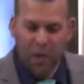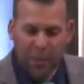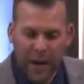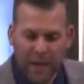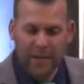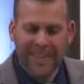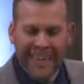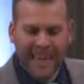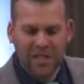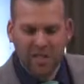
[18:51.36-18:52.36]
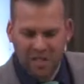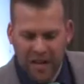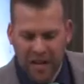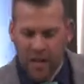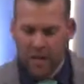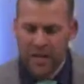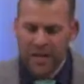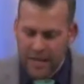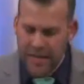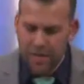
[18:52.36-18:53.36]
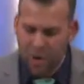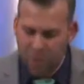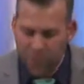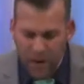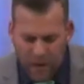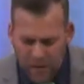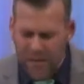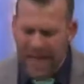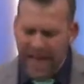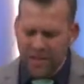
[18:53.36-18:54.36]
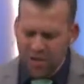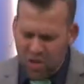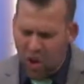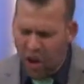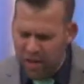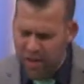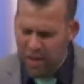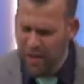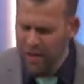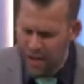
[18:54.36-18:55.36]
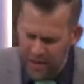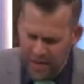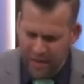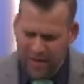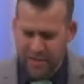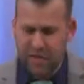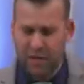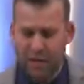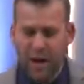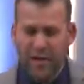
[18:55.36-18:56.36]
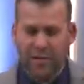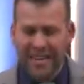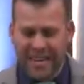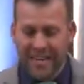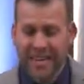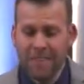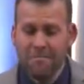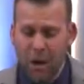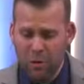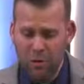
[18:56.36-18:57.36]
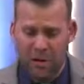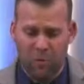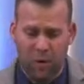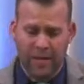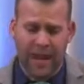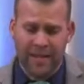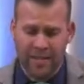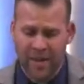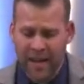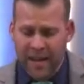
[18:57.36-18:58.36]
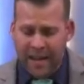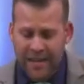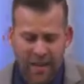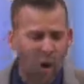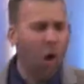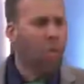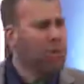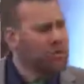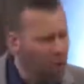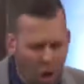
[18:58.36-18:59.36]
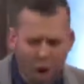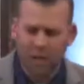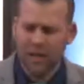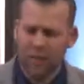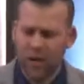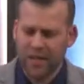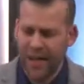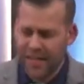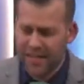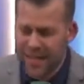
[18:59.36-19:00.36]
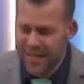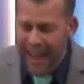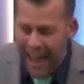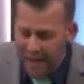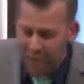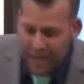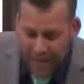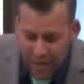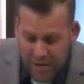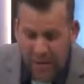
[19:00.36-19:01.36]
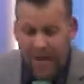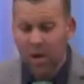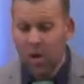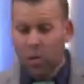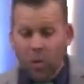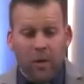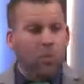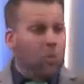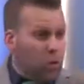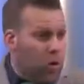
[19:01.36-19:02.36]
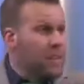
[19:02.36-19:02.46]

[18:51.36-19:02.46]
obedience is still disobedience. And Saul, here in a lesson for us, did most of what God said. He did almost all of what God says. And from the outside, we could